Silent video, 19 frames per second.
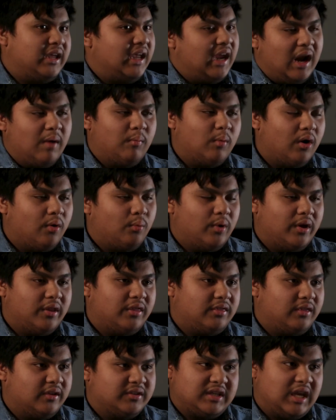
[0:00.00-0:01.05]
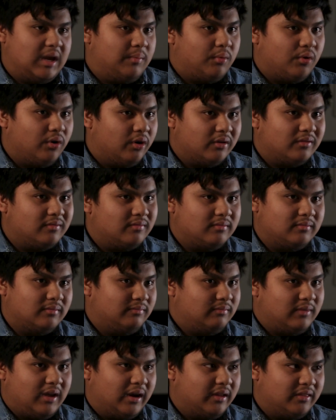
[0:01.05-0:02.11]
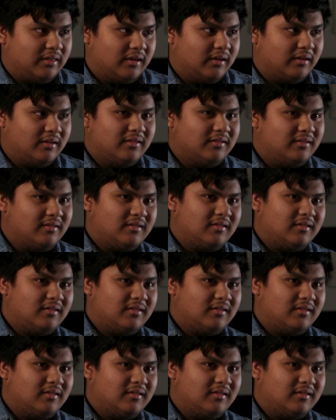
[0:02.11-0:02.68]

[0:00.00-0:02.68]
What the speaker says: camera with a skateboard kind of thing?